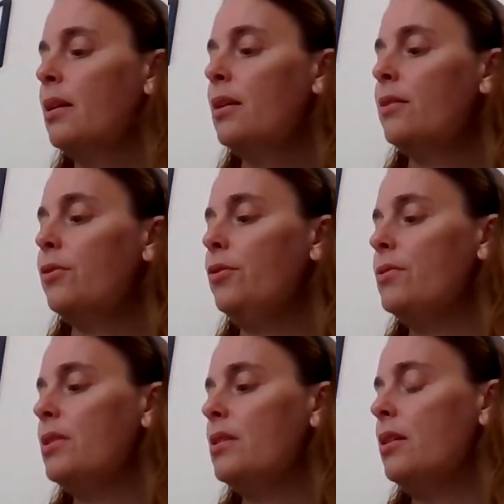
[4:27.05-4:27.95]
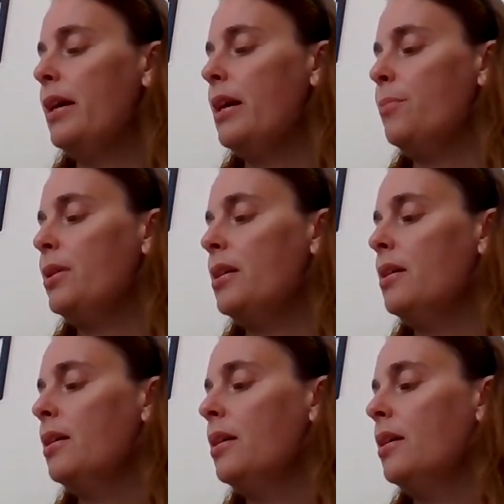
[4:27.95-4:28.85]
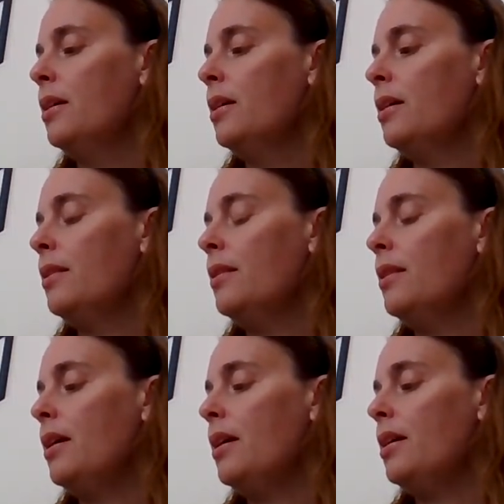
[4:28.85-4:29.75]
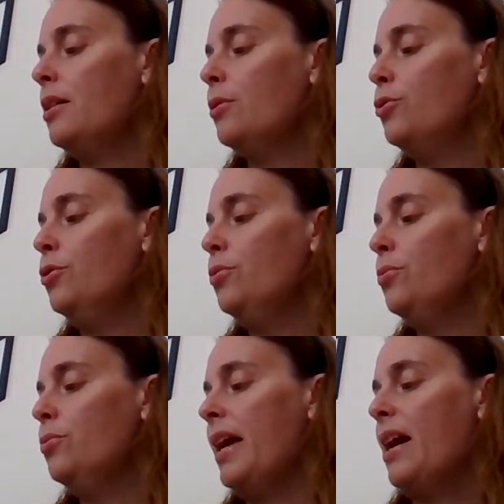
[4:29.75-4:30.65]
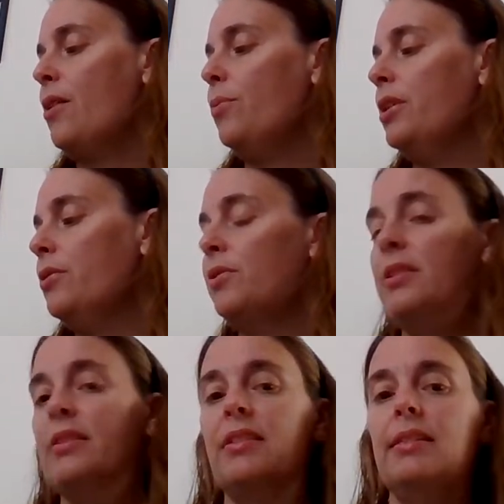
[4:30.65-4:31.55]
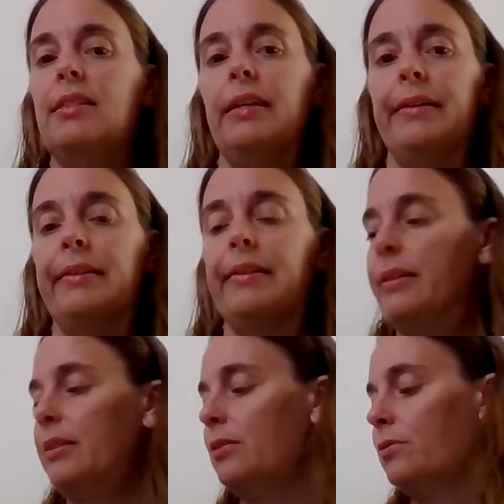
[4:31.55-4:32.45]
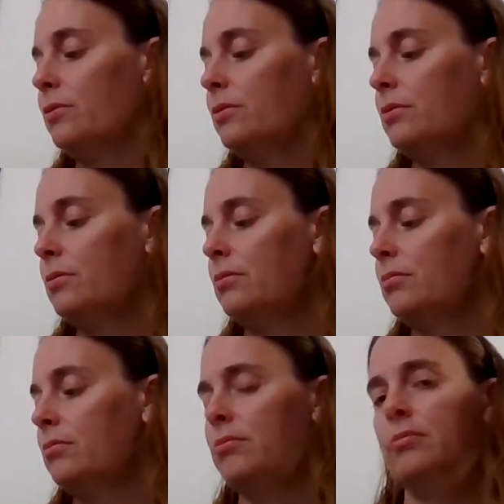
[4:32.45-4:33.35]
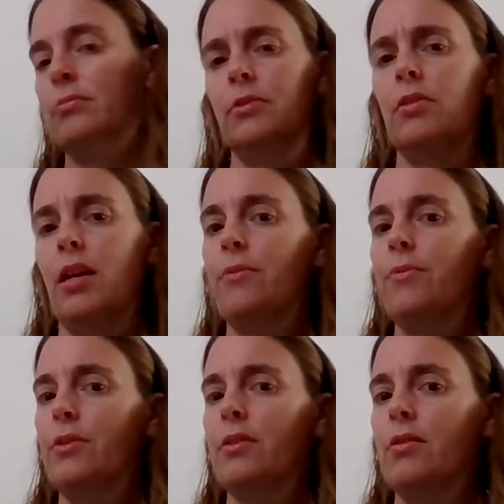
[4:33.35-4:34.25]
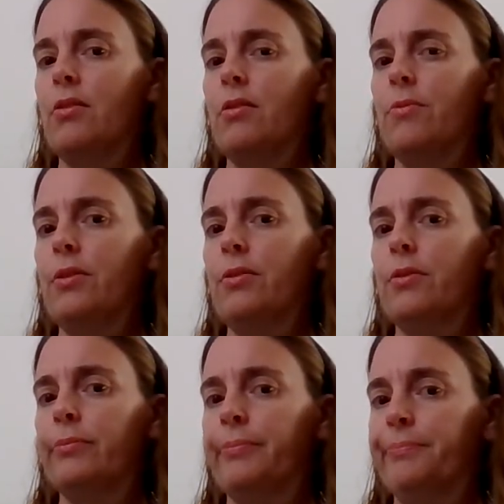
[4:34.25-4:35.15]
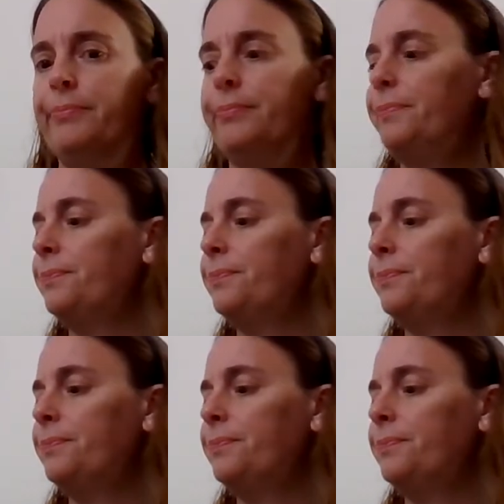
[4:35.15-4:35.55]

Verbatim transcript: The crew is so happy. They do catwheels in the sand. Are catwheels like cartwheels? Hmm.